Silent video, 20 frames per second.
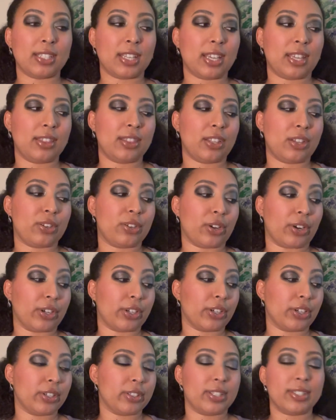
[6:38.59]
in the
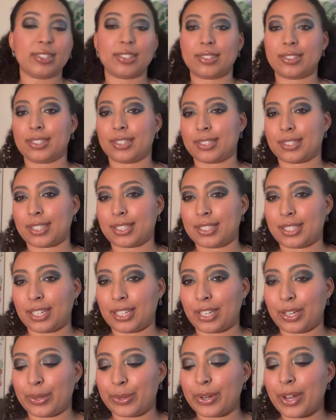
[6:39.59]
darker, this is
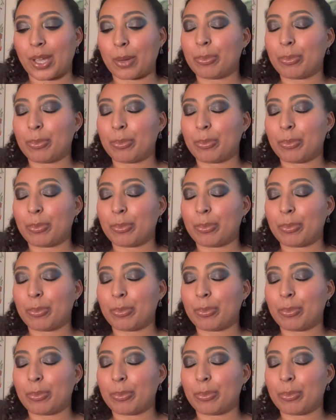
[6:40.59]
discontinued.